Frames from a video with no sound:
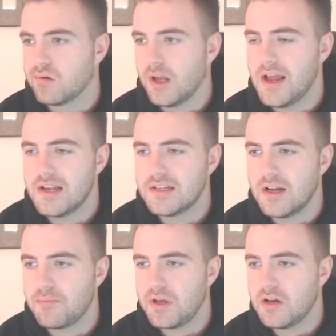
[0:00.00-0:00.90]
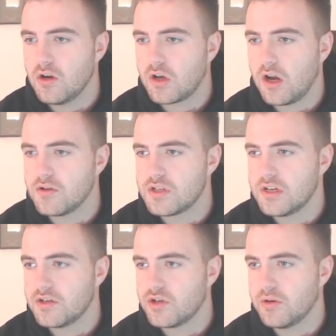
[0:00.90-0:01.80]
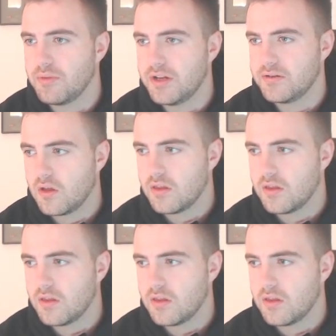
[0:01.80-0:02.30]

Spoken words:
It ended up being a lot closer than it should have been.